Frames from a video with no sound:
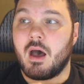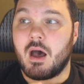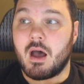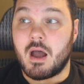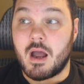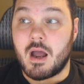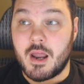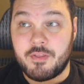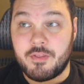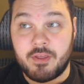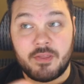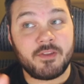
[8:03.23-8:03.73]

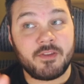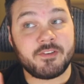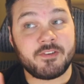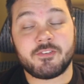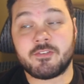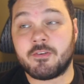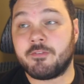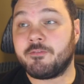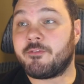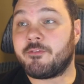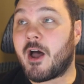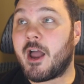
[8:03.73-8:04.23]
I think this is
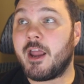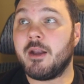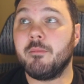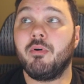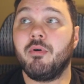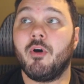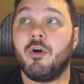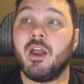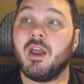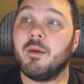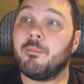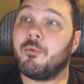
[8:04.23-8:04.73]
a fine
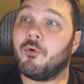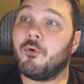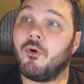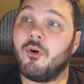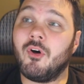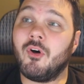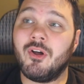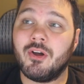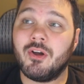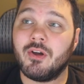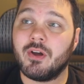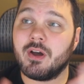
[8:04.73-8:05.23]

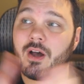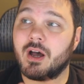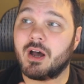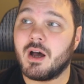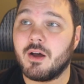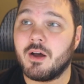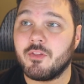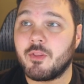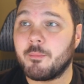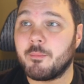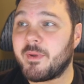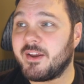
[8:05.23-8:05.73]
playable.
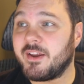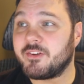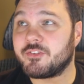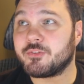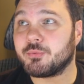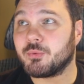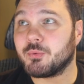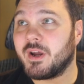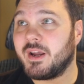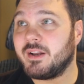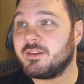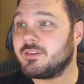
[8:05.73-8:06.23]
The base
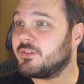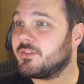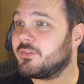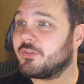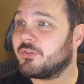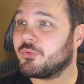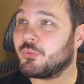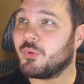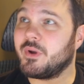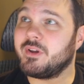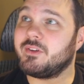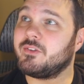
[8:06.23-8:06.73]
rate,
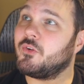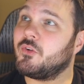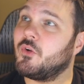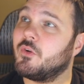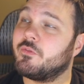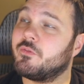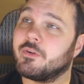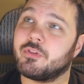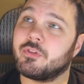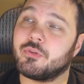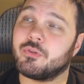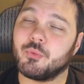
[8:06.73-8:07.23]
3/2
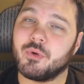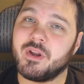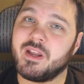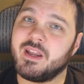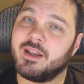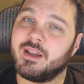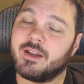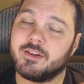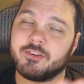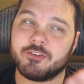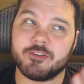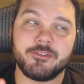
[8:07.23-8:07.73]
for
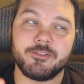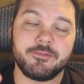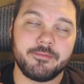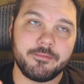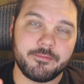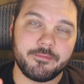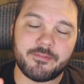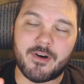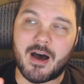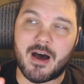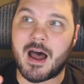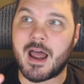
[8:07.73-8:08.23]
3, is
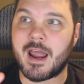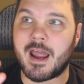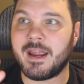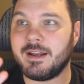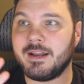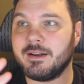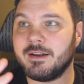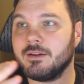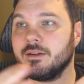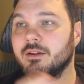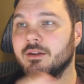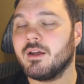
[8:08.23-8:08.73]

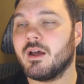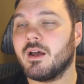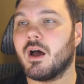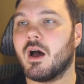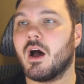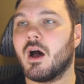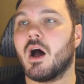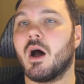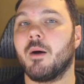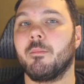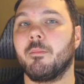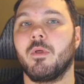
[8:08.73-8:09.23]
fine.
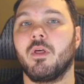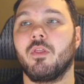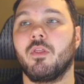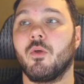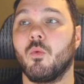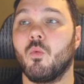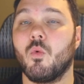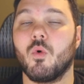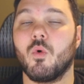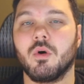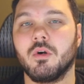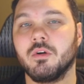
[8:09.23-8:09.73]
The
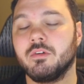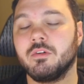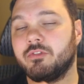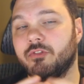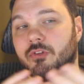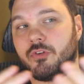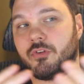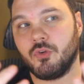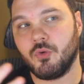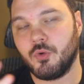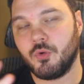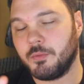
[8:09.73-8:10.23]
Ward
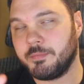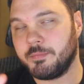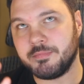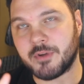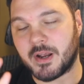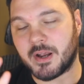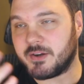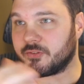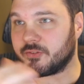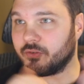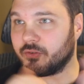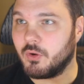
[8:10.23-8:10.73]
2,
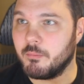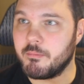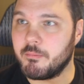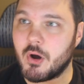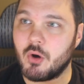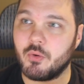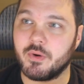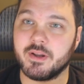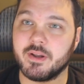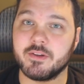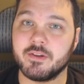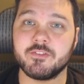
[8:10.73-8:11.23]
nice little
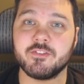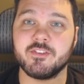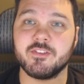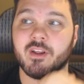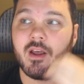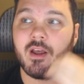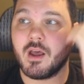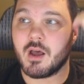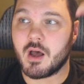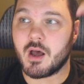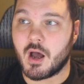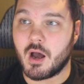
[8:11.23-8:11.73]
bonus.
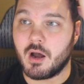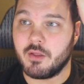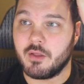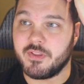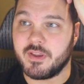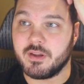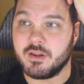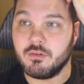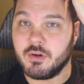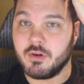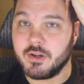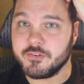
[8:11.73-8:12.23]
The
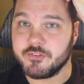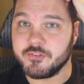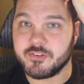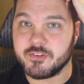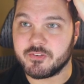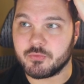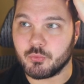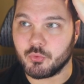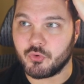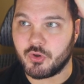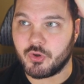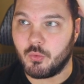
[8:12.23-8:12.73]
Enlist
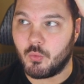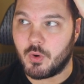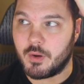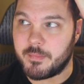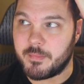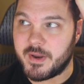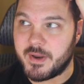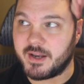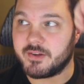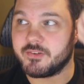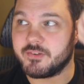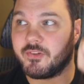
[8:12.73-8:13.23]
is really what
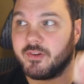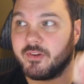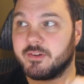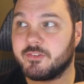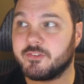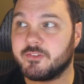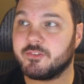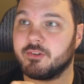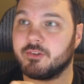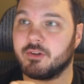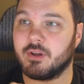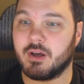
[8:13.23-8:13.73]
makes
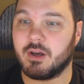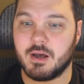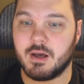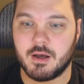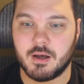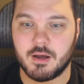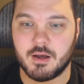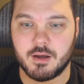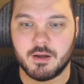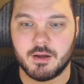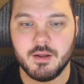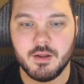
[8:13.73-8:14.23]
this
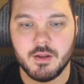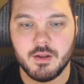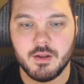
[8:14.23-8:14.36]
better